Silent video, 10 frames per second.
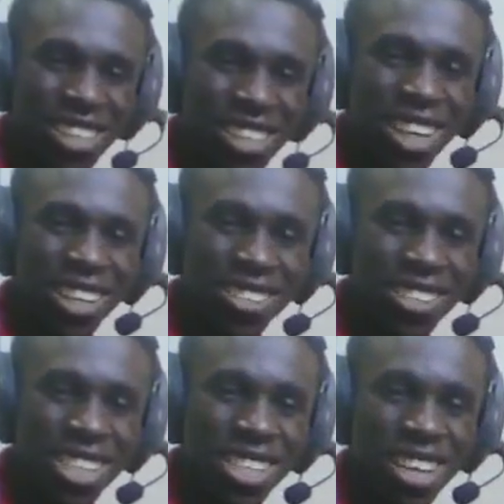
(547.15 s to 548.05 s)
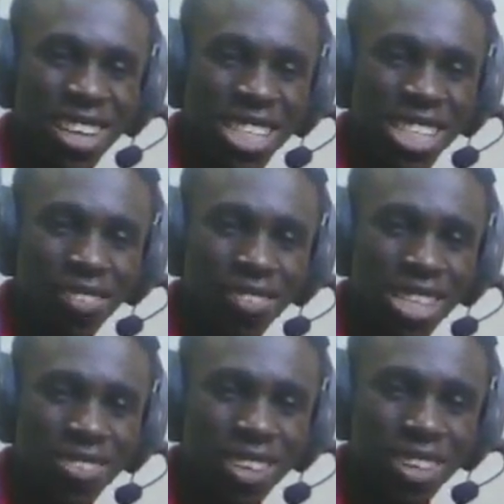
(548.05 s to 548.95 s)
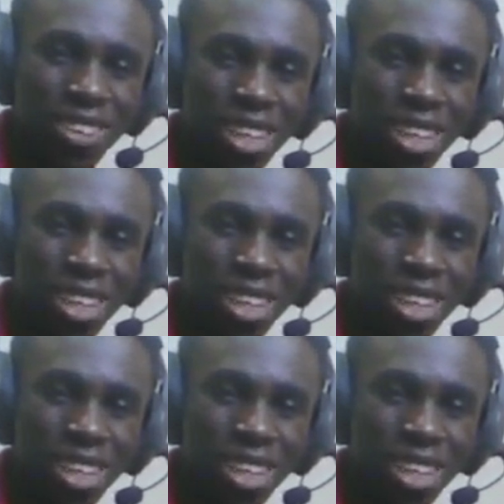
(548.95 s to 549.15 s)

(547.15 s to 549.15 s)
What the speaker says: Okay, using this one instead of this one.